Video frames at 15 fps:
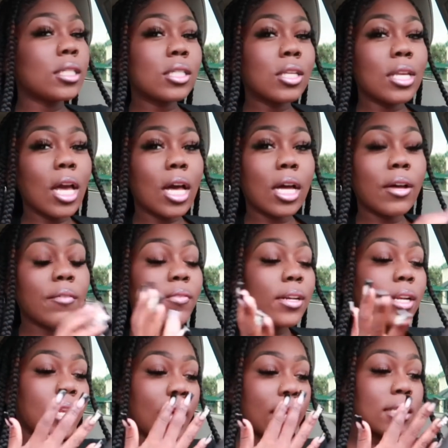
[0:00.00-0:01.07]
So y'all, I'm
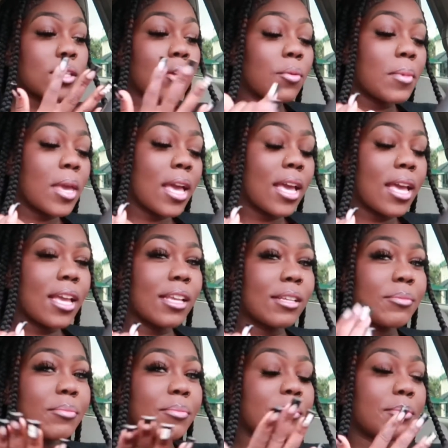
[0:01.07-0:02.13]
finna lie so bad.
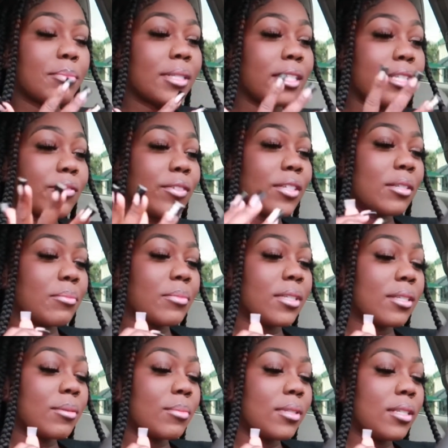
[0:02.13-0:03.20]
Please forgive
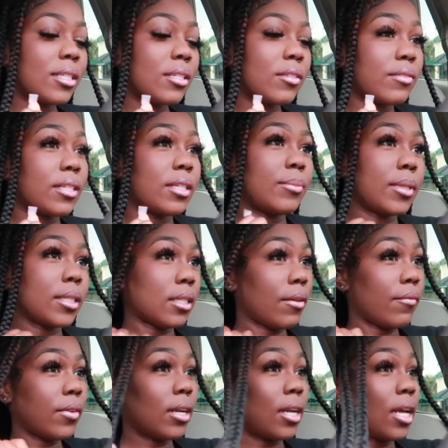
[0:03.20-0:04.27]
me. Please forgive me, because
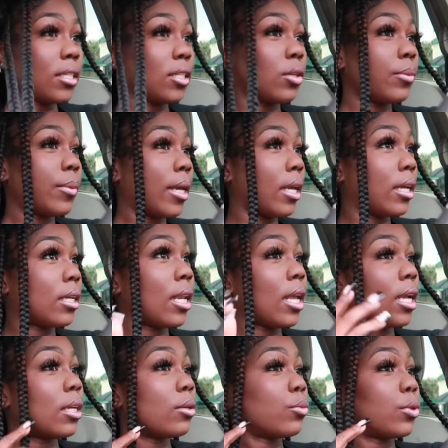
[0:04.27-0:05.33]
I'm finna lie so bad.
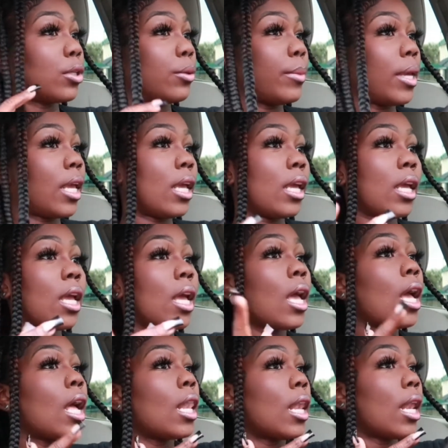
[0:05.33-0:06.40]
Like real bad.
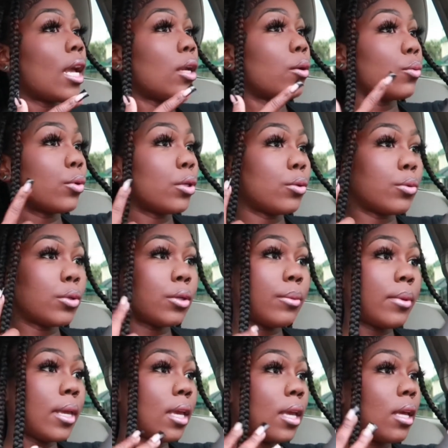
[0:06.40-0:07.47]
Like real
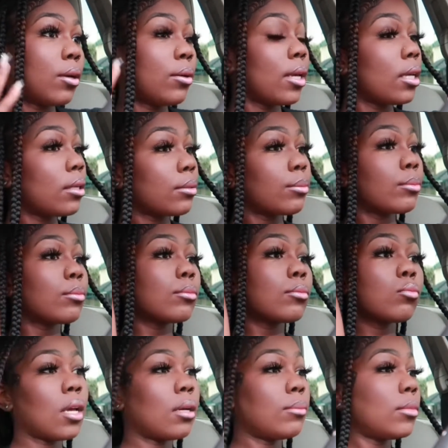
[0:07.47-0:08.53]
bad, okay?
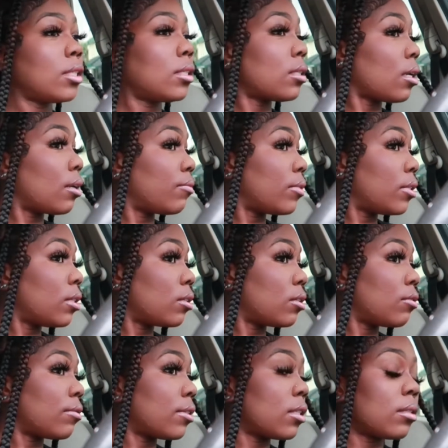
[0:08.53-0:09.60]
Yeah, I'm just taking
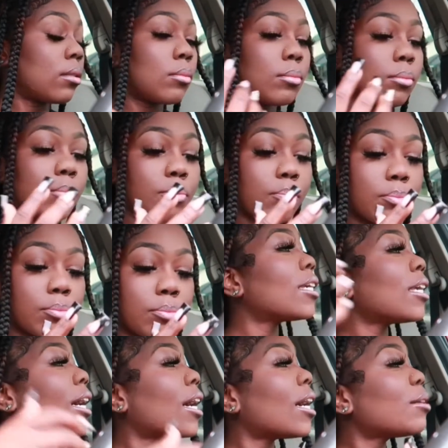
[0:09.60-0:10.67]
videos for
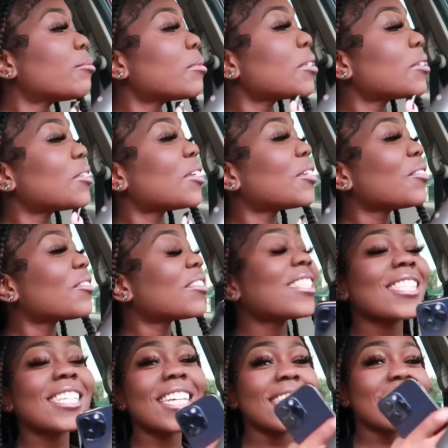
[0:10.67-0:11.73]
I'm so
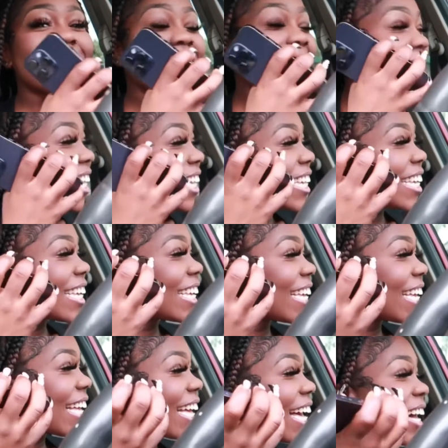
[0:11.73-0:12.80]
nervous, because like
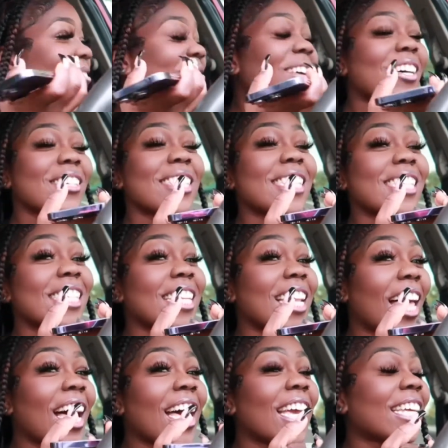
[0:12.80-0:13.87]
I'm about to
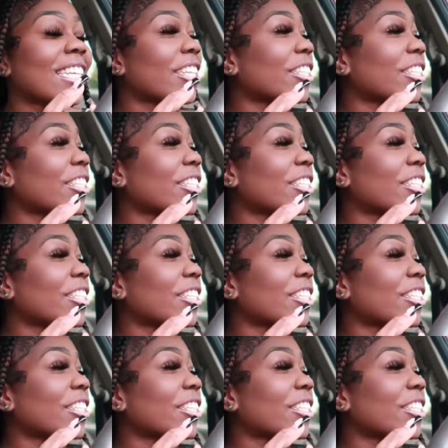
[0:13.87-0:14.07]
fly,